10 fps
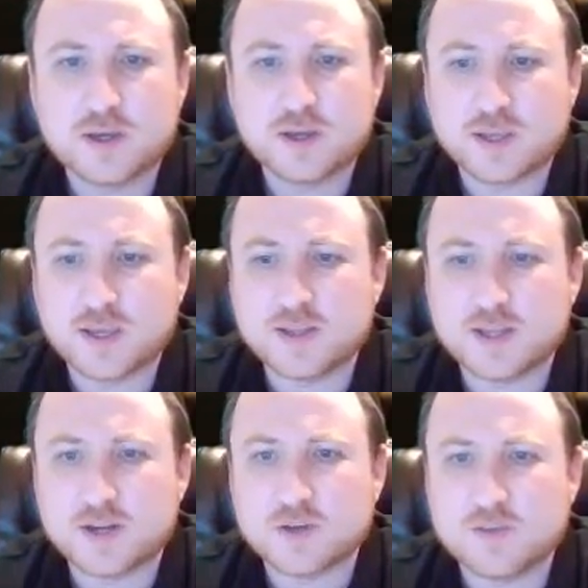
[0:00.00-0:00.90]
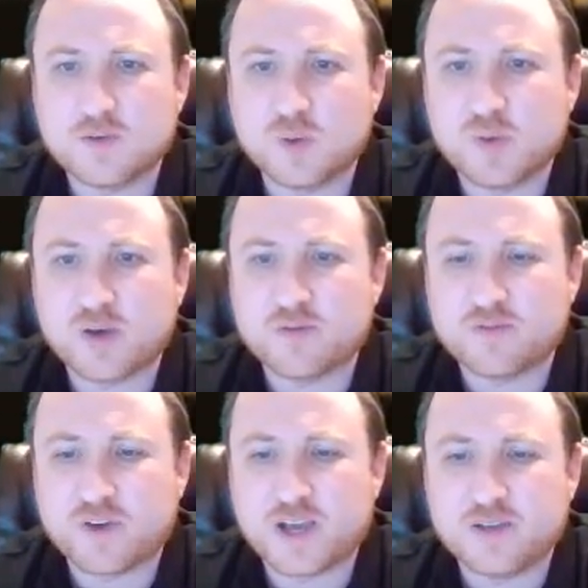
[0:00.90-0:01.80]
Again, that'll give you about
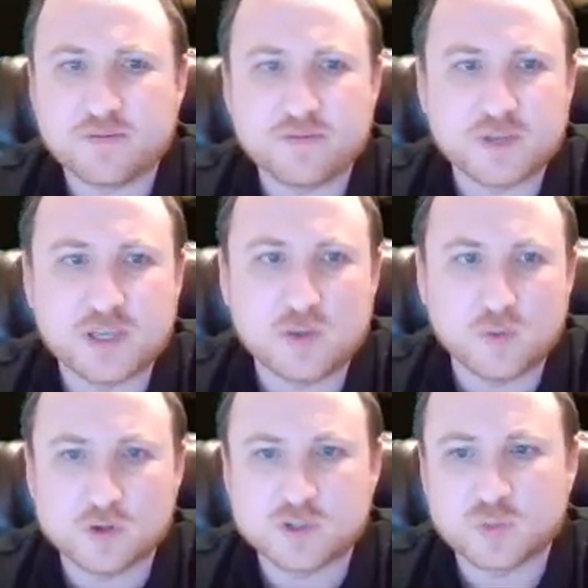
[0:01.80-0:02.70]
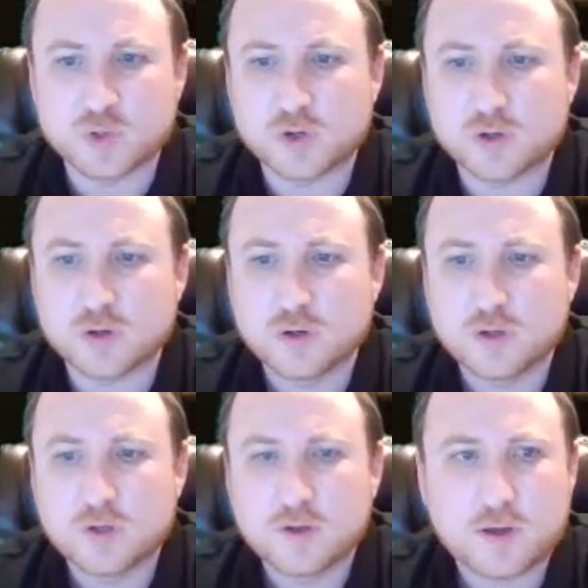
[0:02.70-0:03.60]
5 keywords per
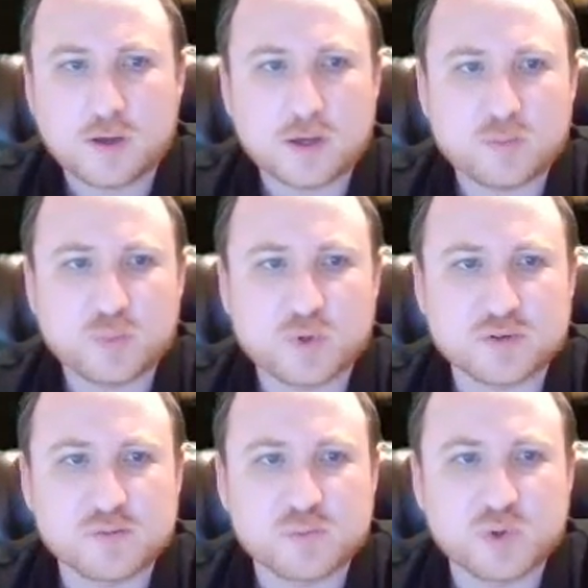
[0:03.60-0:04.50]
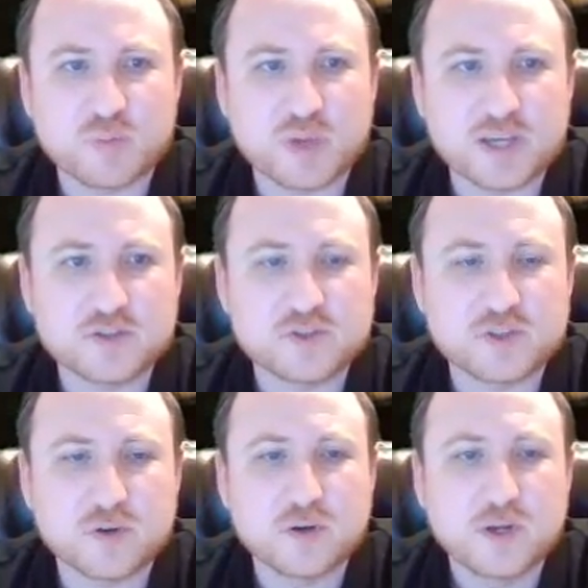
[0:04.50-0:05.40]
page.
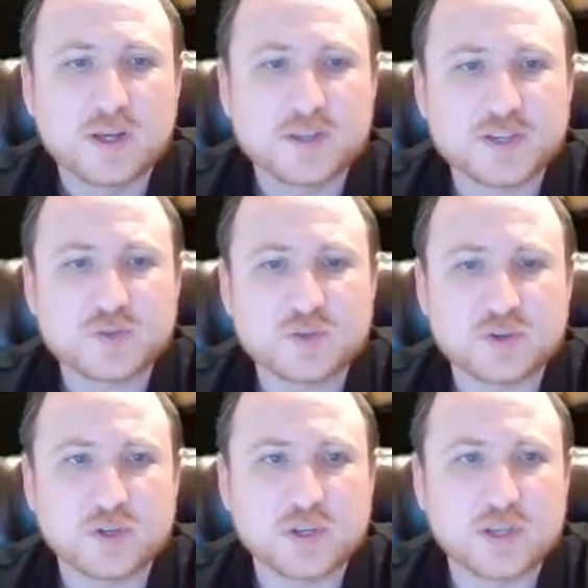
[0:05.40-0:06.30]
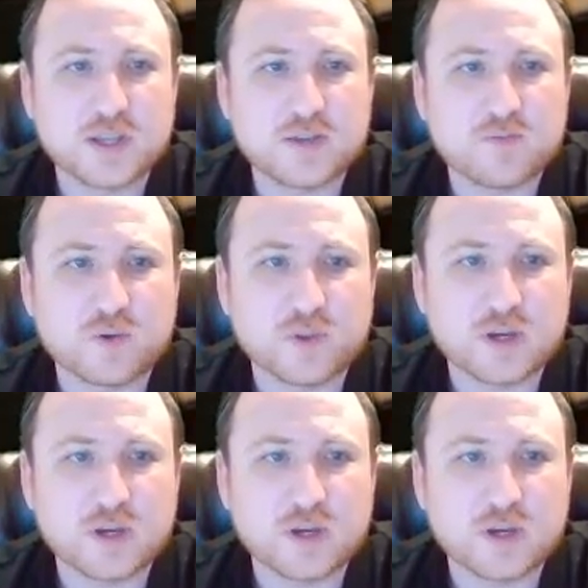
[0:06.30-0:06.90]
So that's what you're looking like for